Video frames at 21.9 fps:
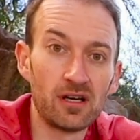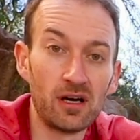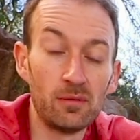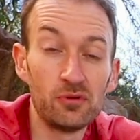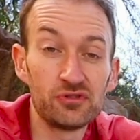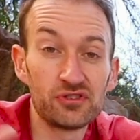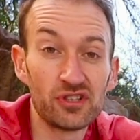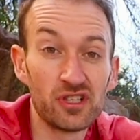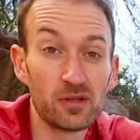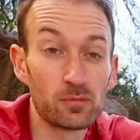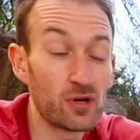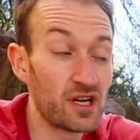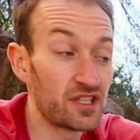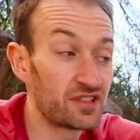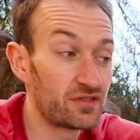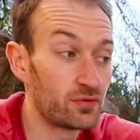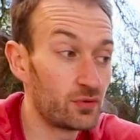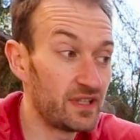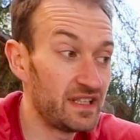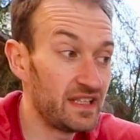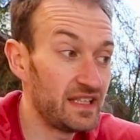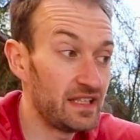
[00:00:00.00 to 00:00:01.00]
I'm also
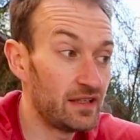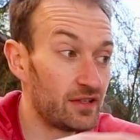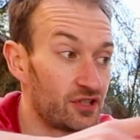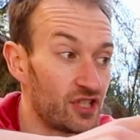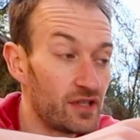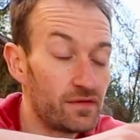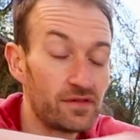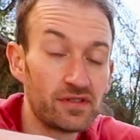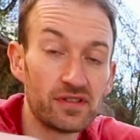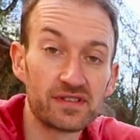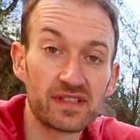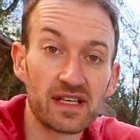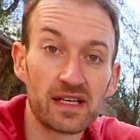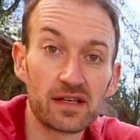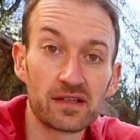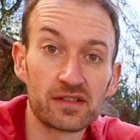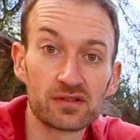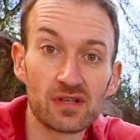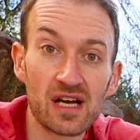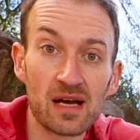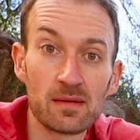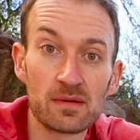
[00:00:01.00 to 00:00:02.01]
impressed with the shifters
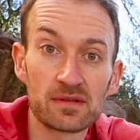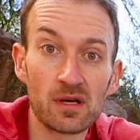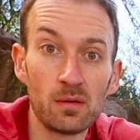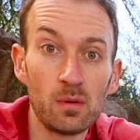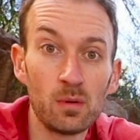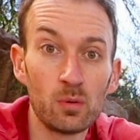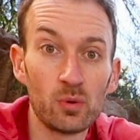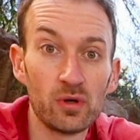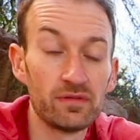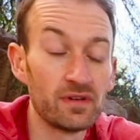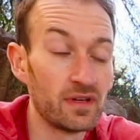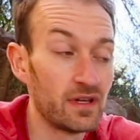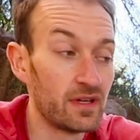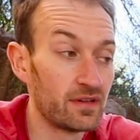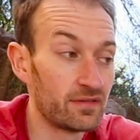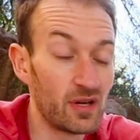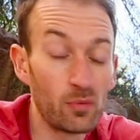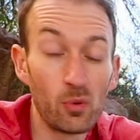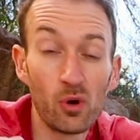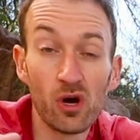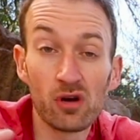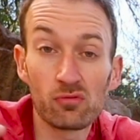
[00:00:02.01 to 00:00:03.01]
that SRAM have come up with.
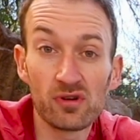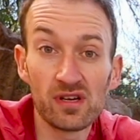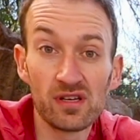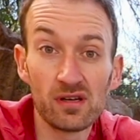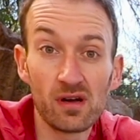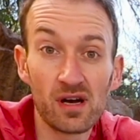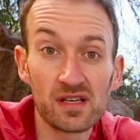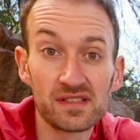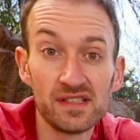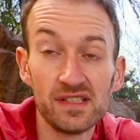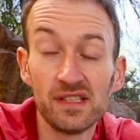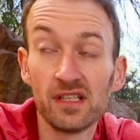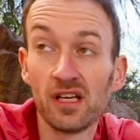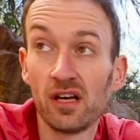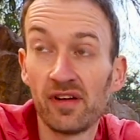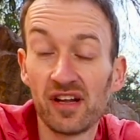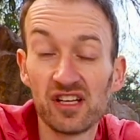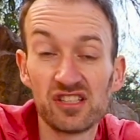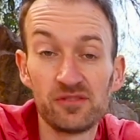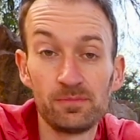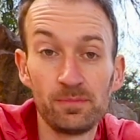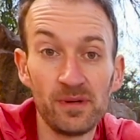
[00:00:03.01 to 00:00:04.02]
They work really nicely.
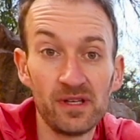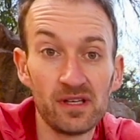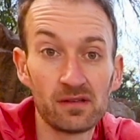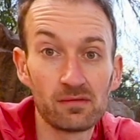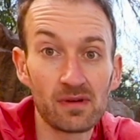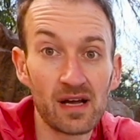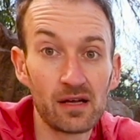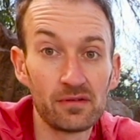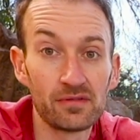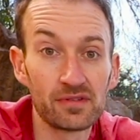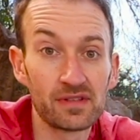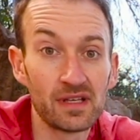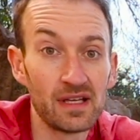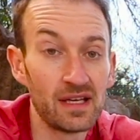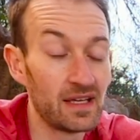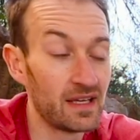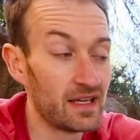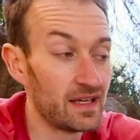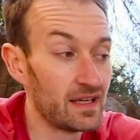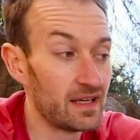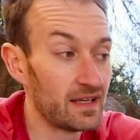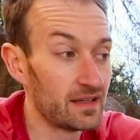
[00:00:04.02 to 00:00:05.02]
I've had a spin around
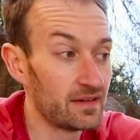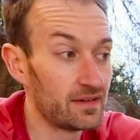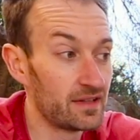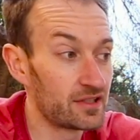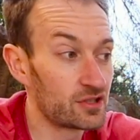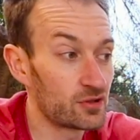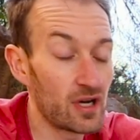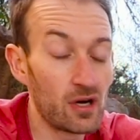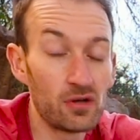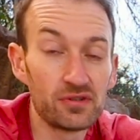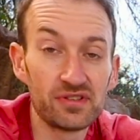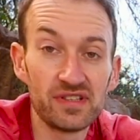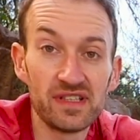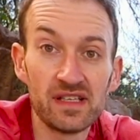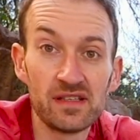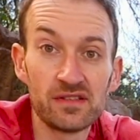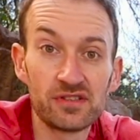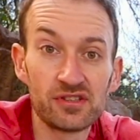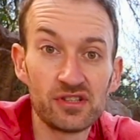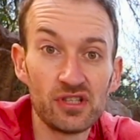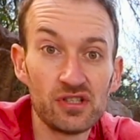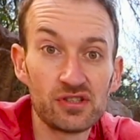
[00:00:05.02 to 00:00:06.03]
the trails
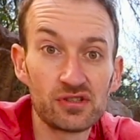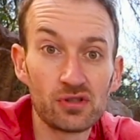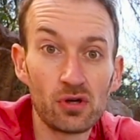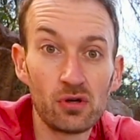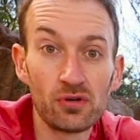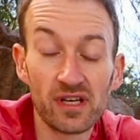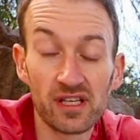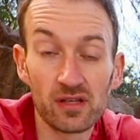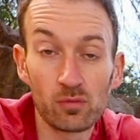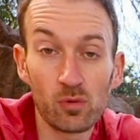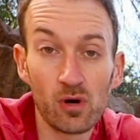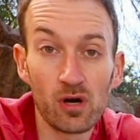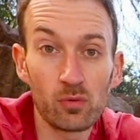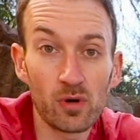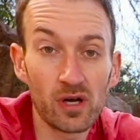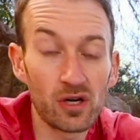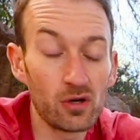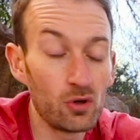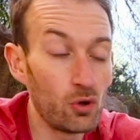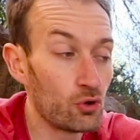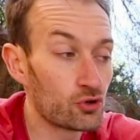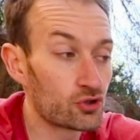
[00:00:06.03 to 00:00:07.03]
here in Tucson at the
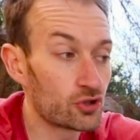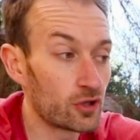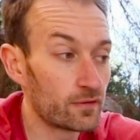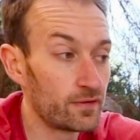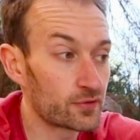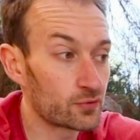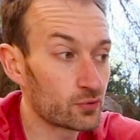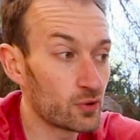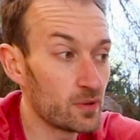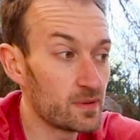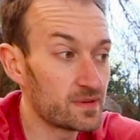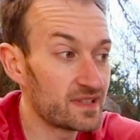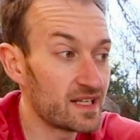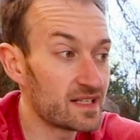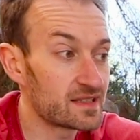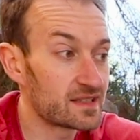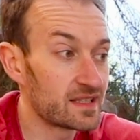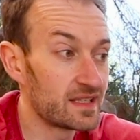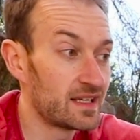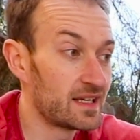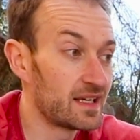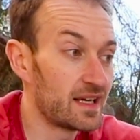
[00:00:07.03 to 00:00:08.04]
worldwide launch of the
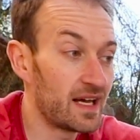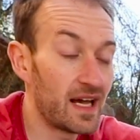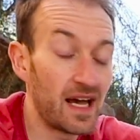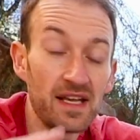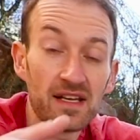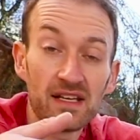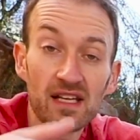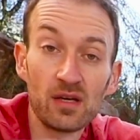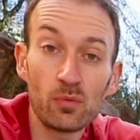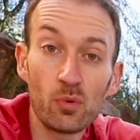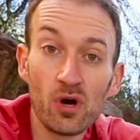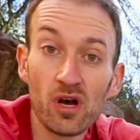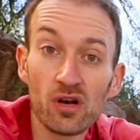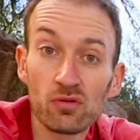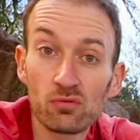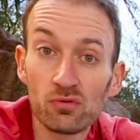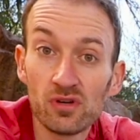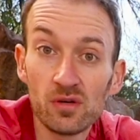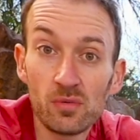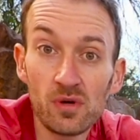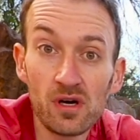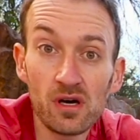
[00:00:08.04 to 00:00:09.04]
groupset, and they
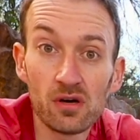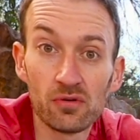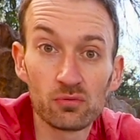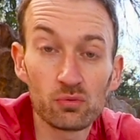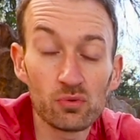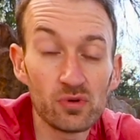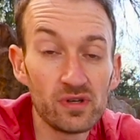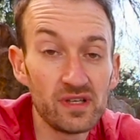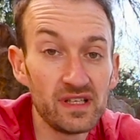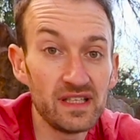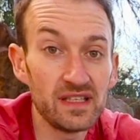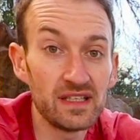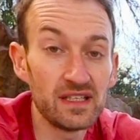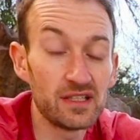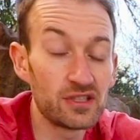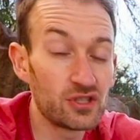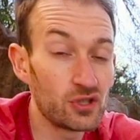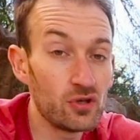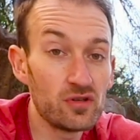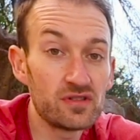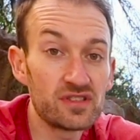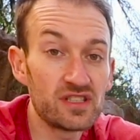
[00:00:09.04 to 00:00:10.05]
work really well, really
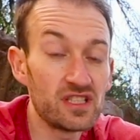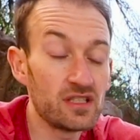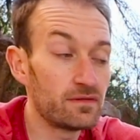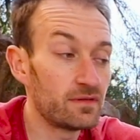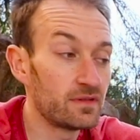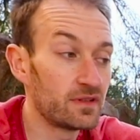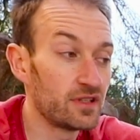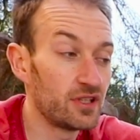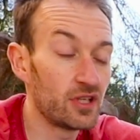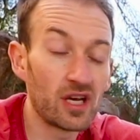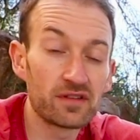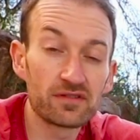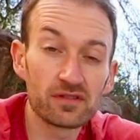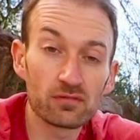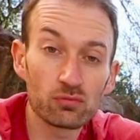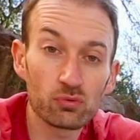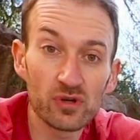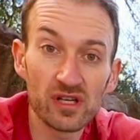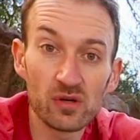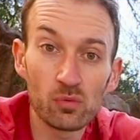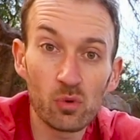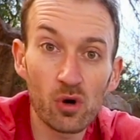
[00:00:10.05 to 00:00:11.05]
intuitive. You don't have to
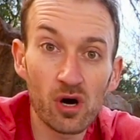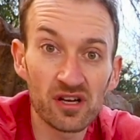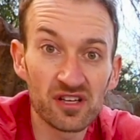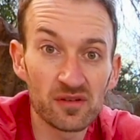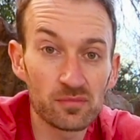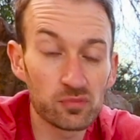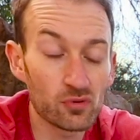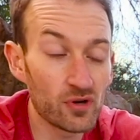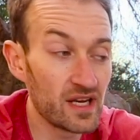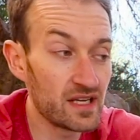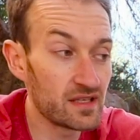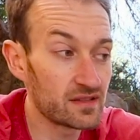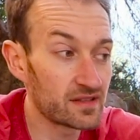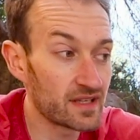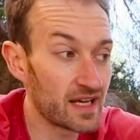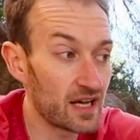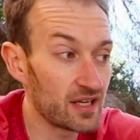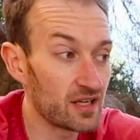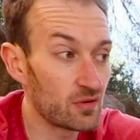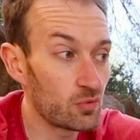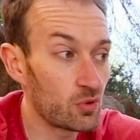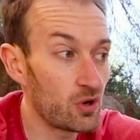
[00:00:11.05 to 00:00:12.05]
rewire your brain
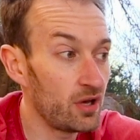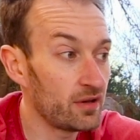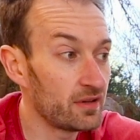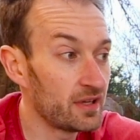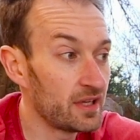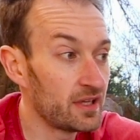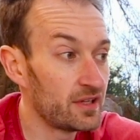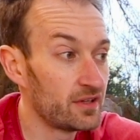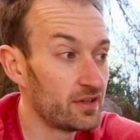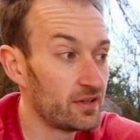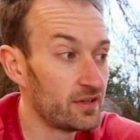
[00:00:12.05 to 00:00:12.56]
to how they work.